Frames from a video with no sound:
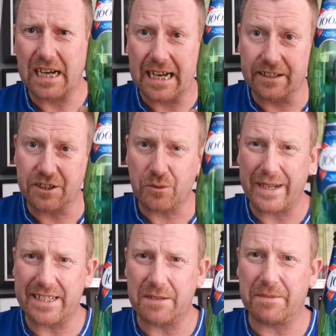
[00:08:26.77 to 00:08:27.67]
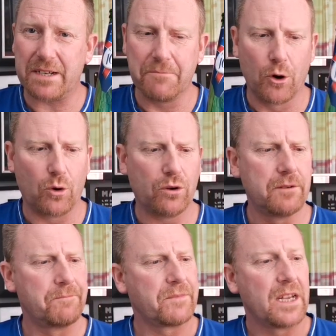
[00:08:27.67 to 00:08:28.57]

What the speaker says: And at 20p more,